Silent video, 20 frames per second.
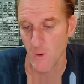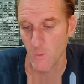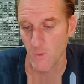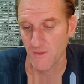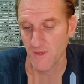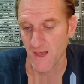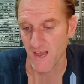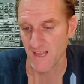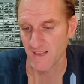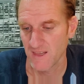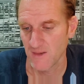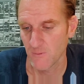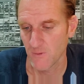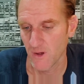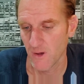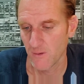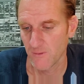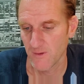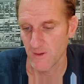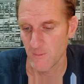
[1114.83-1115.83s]
with highly
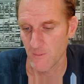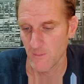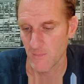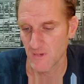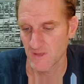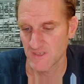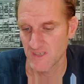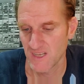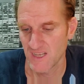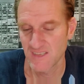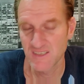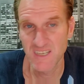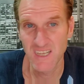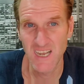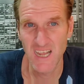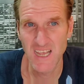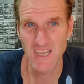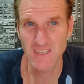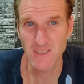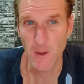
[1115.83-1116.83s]
relevant to in
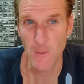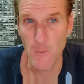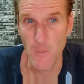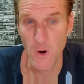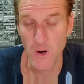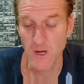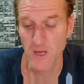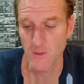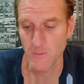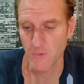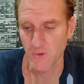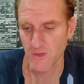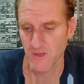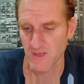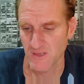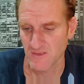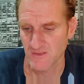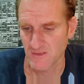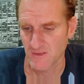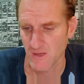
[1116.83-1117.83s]
today's
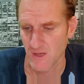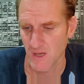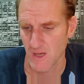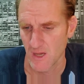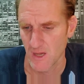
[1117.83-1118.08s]
marketplace.